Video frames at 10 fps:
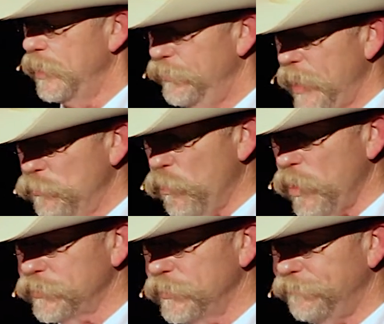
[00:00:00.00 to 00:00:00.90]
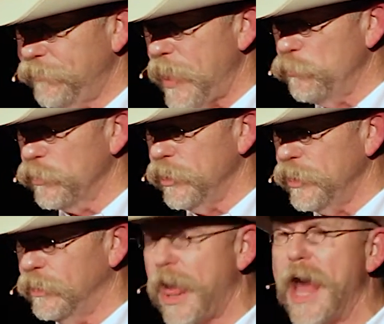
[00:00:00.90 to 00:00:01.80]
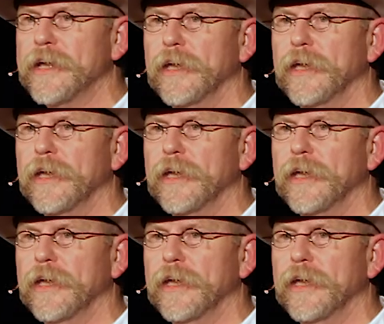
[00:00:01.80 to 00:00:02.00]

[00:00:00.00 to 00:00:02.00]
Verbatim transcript: They wondered if they were going to like